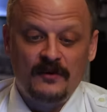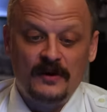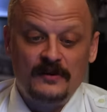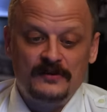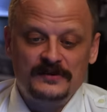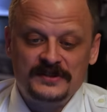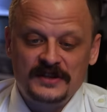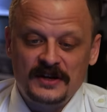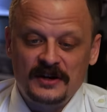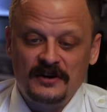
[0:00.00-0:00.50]
What
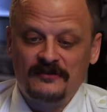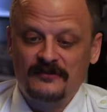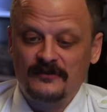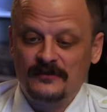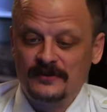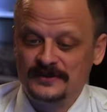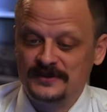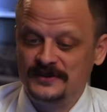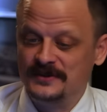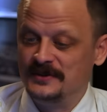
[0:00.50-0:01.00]
was the Air
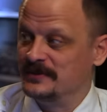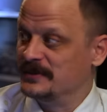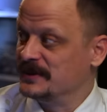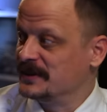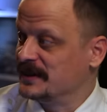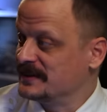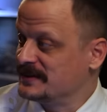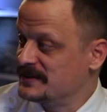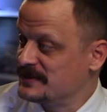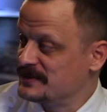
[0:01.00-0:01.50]
Force
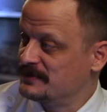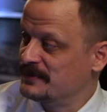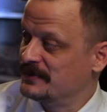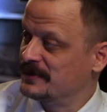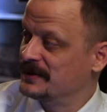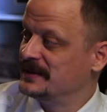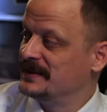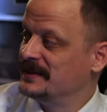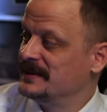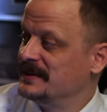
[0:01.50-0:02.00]
doing at this
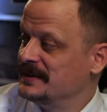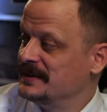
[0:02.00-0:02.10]
point?